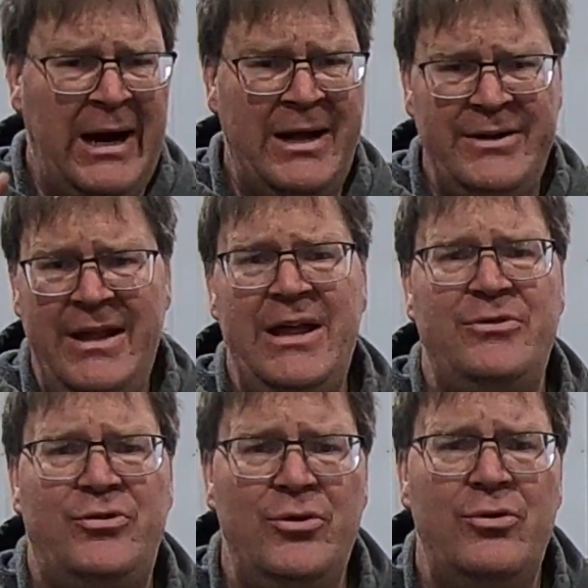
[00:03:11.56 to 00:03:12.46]
On day
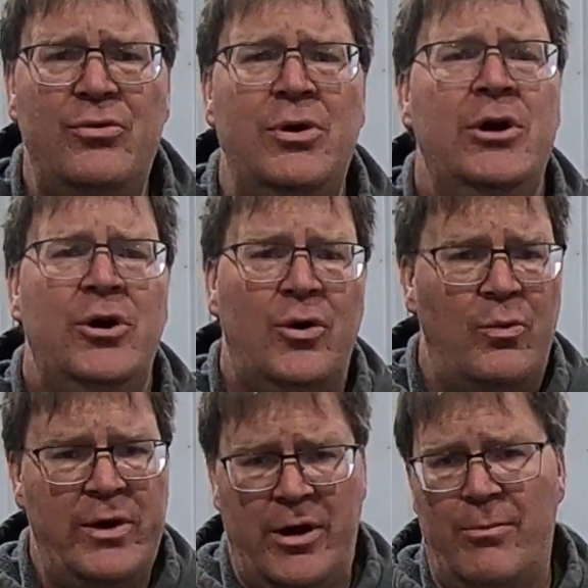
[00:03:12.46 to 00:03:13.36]
two,
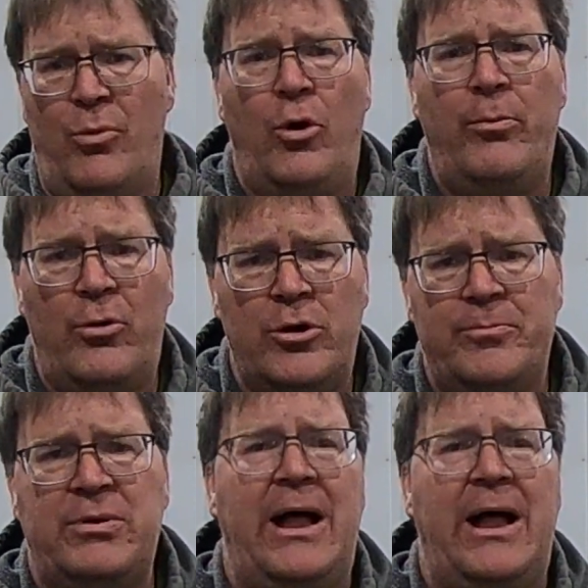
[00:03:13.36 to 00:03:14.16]
we are moldboard